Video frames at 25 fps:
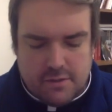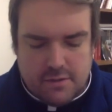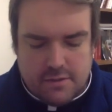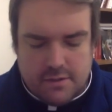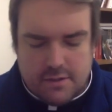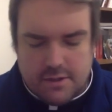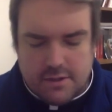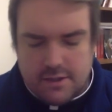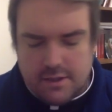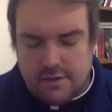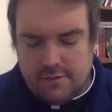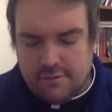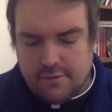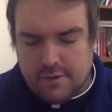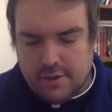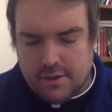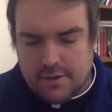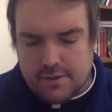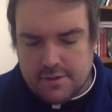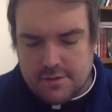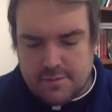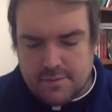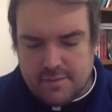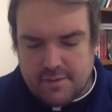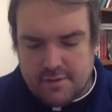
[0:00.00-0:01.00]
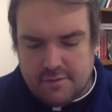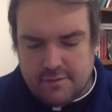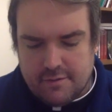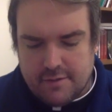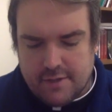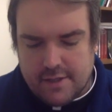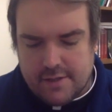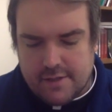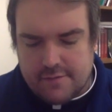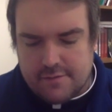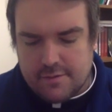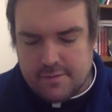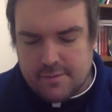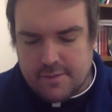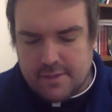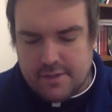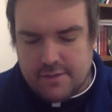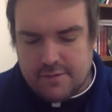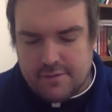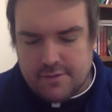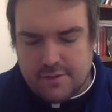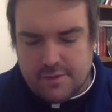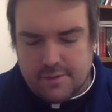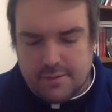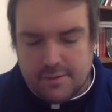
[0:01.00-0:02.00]
the default has been fine for me
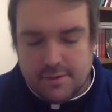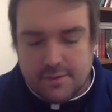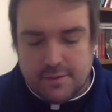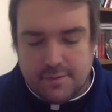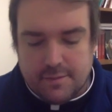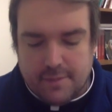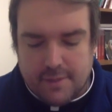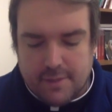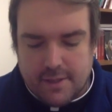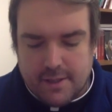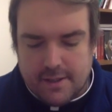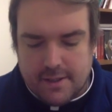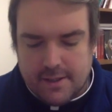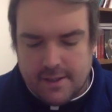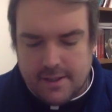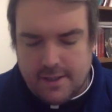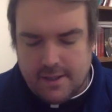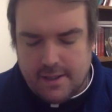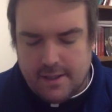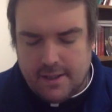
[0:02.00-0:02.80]
for the most part,